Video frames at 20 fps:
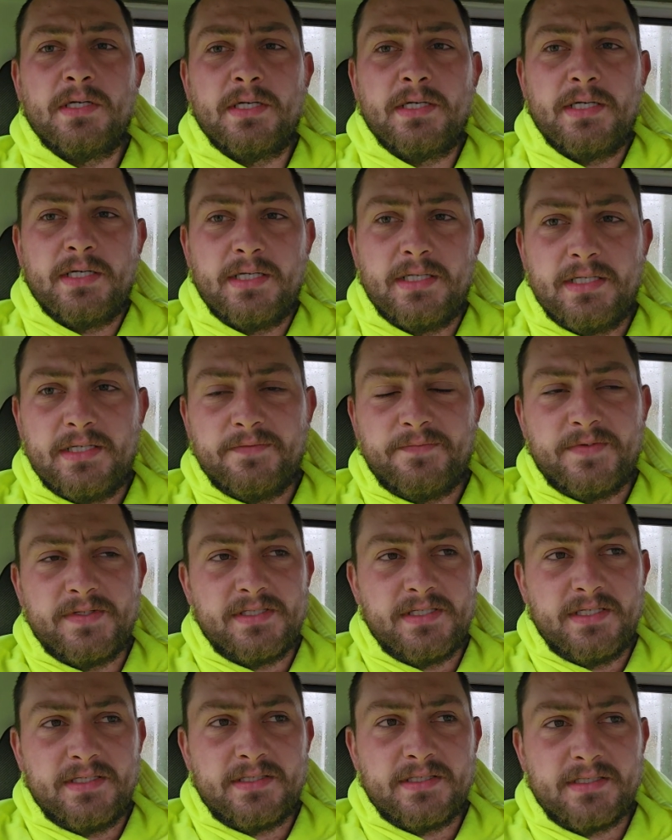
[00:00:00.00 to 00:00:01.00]
and then if there's
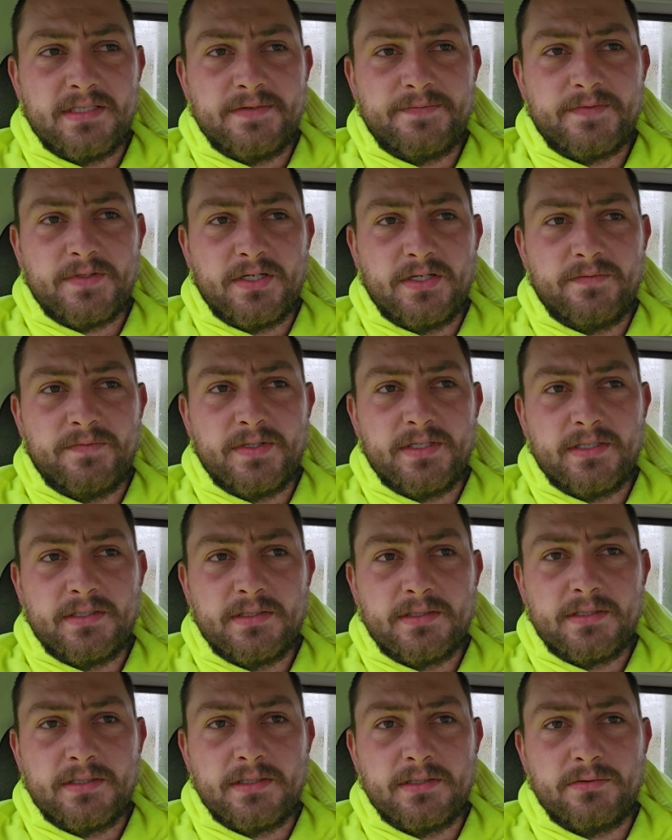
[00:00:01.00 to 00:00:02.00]
anything left over,
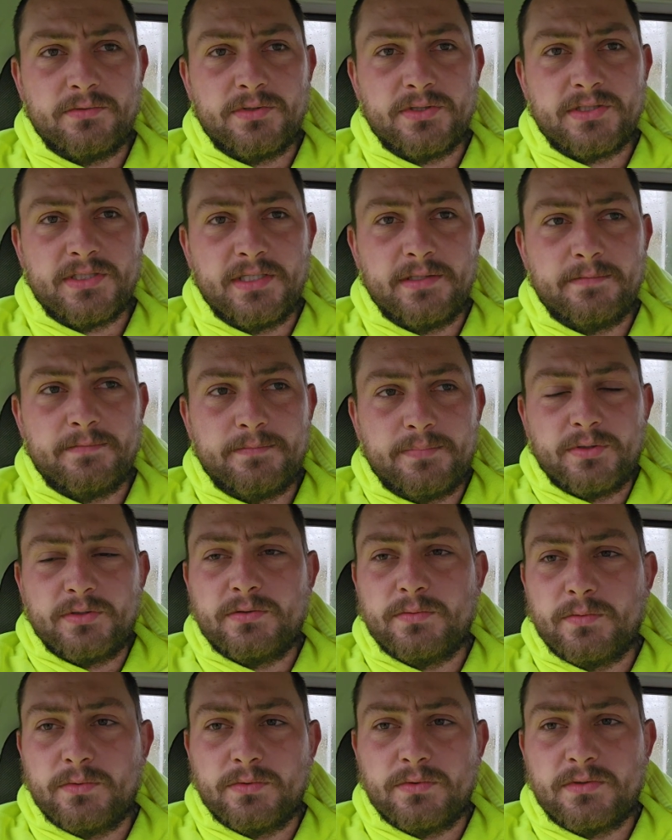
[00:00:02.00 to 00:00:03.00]
it'll just get put
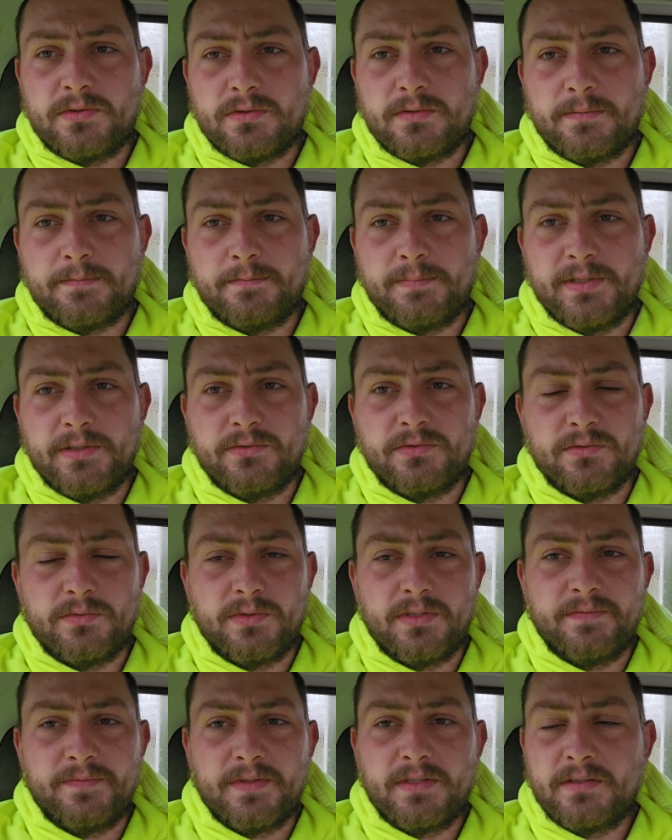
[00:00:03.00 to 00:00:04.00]
towards bills or
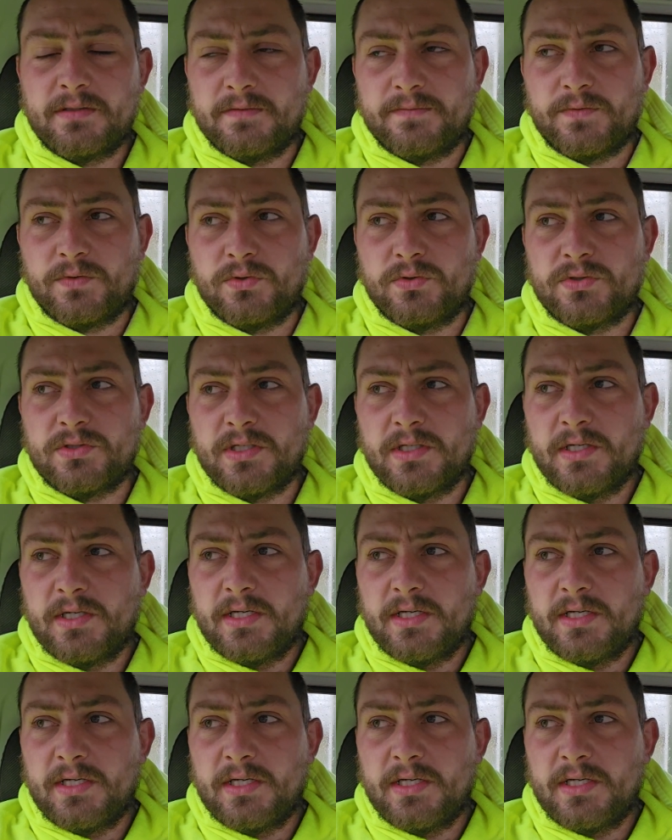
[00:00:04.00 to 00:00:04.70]
whatever, of course.